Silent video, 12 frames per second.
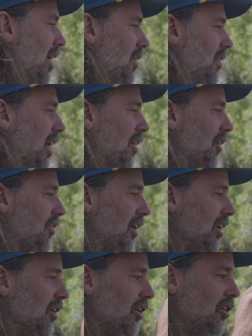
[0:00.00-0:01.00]
The other
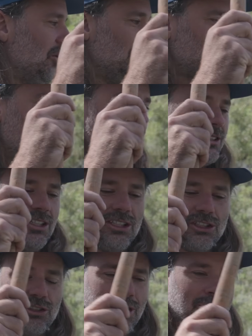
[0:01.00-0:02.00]
thing you could do when casting a
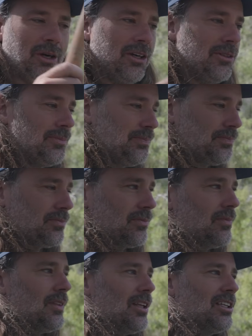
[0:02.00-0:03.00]
streamer,
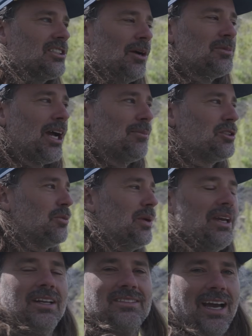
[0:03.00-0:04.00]
sometimes you'll
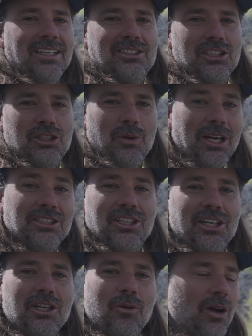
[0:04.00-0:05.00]
be in a tight
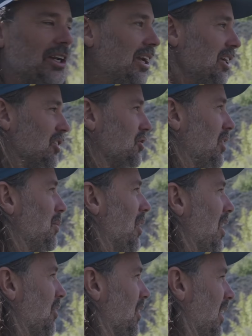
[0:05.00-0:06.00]
situation and you want to get your streamer
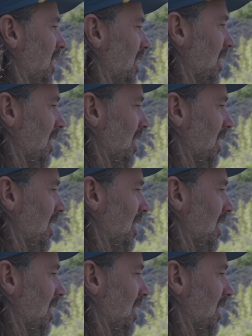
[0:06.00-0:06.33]
out there.